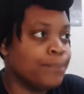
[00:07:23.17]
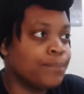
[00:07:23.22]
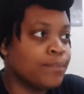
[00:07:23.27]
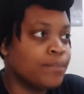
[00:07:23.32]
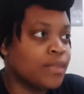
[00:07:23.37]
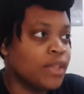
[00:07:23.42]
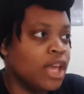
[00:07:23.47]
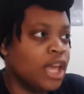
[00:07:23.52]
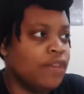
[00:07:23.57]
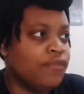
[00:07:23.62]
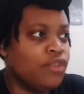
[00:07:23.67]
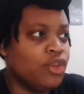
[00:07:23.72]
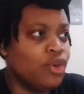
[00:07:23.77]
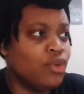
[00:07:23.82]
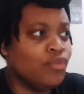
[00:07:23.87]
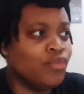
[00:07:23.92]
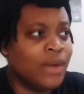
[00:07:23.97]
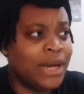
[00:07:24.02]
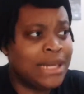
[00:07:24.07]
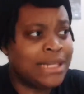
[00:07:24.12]
If you
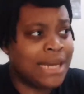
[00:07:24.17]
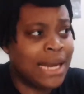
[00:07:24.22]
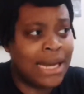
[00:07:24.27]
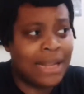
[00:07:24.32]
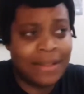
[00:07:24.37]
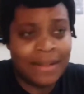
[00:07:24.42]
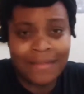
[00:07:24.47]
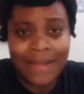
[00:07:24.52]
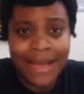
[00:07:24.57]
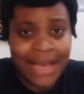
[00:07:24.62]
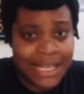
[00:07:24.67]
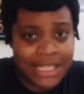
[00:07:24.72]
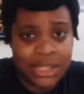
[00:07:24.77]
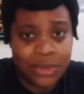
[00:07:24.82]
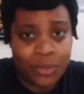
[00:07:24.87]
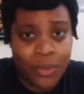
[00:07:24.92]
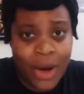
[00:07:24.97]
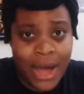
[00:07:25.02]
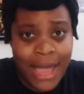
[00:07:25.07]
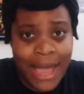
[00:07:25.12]
read anything that isn't
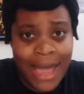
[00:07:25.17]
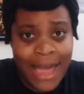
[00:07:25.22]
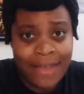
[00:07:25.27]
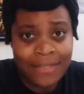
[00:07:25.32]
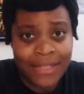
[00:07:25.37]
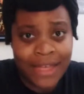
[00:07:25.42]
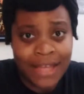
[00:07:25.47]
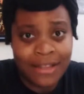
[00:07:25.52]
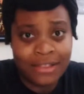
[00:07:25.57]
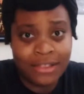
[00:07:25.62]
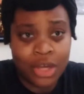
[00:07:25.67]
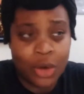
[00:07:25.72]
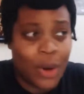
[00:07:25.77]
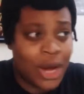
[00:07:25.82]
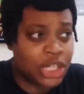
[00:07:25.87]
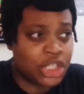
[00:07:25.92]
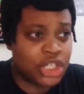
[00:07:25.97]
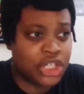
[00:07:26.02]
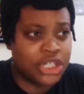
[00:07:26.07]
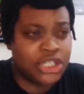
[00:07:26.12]
YA, then the
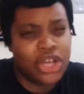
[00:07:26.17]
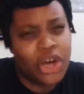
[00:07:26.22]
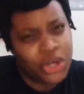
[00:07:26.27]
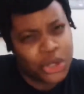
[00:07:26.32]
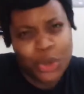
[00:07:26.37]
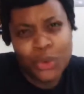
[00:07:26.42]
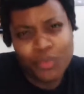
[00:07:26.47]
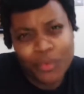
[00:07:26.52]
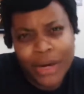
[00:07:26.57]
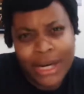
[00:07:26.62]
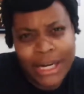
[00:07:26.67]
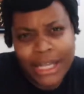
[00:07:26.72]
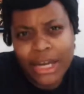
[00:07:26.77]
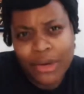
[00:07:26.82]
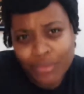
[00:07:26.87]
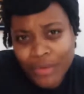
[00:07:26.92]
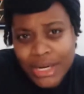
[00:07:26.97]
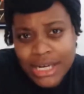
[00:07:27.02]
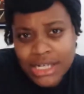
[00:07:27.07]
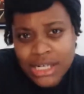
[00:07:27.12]
question is, are you really a
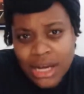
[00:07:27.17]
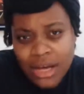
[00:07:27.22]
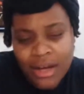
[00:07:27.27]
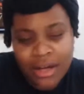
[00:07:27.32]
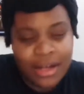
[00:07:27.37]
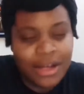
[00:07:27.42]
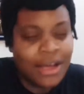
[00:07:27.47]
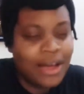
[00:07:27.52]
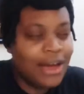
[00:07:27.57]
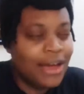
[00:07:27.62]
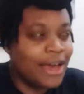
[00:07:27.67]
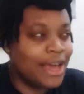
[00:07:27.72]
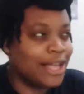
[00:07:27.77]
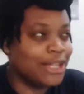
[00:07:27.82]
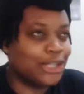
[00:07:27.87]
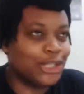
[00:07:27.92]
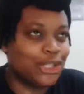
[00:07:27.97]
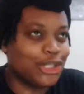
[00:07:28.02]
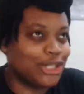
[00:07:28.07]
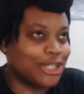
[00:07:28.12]
reader?
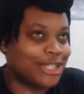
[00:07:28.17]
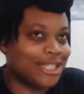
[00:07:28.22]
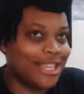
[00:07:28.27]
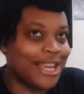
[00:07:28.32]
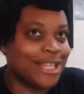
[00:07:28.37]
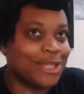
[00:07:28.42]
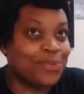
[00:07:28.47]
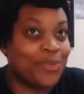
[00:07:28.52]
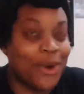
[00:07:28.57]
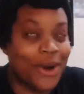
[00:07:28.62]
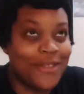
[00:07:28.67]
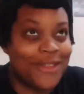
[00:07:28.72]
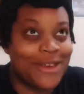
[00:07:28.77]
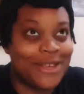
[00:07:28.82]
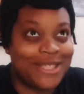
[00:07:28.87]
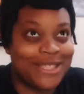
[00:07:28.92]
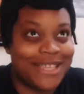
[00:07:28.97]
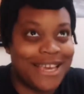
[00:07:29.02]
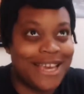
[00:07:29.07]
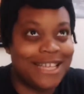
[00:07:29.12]
It's one of
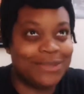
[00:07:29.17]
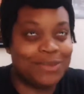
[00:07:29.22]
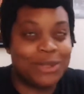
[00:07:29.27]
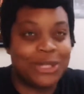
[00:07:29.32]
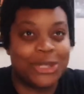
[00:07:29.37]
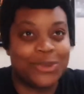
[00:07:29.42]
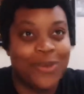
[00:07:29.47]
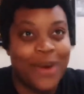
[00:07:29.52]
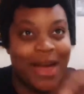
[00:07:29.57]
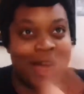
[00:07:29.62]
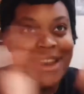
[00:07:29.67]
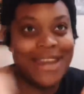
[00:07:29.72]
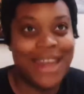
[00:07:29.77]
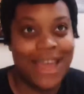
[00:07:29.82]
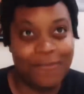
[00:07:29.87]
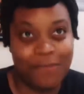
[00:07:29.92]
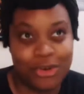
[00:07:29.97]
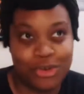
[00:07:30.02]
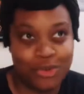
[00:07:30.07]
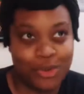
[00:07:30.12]
those things, which is why I
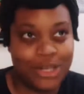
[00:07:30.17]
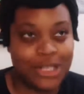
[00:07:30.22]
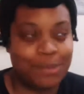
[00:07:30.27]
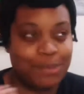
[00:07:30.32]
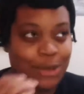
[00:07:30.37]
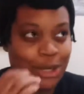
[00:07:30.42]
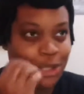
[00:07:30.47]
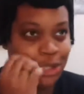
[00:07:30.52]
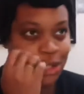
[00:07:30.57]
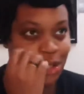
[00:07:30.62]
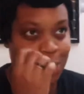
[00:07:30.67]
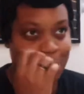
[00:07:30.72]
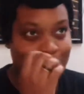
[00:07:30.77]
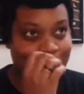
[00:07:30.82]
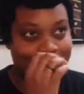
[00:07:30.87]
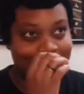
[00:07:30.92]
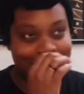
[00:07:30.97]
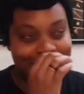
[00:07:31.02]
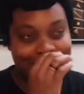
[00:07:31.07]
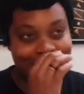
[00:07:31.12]
never joined BookTube or
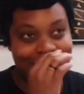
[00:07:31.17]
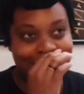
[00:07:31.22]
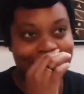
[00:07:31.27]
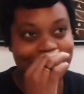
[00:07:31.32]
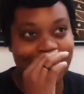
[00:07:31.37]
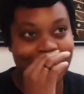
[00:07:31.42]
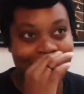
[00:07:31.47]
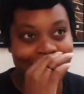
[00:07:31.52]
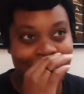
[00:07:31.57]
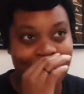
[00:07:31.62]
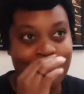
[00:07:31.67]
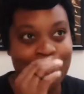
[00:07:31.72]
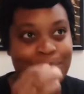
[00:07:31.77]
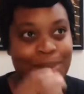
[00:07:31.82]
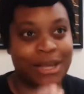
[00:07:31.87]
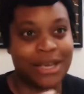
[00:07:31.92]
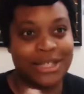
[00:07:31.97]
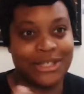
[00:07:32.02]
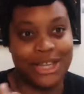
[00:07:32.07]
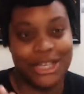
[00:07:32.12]
anything,
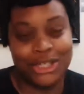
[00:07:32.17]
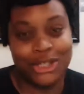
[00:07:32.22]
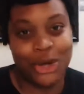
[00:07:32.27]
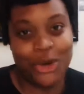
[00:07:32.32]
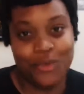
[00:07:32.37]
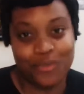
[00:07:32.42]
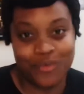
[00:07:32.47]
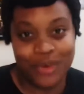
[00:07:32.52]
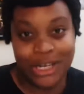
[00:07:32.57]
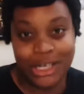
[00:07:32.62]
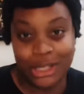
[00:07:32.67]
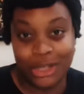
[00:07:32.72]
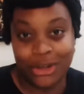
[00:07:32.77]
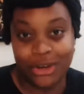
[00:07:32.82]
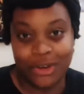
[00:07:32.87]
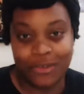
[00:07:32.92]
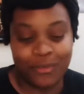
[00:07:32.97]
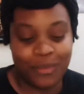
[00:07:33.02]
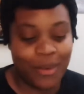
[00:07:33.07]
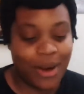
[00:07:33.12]
because I don't read a lot
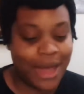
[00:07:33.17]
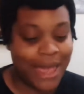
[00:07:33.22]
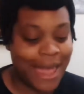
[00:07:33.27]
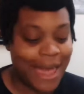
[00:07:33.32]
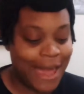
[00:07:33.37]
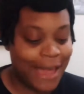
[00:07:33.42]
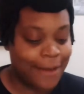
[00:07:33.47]
of YA.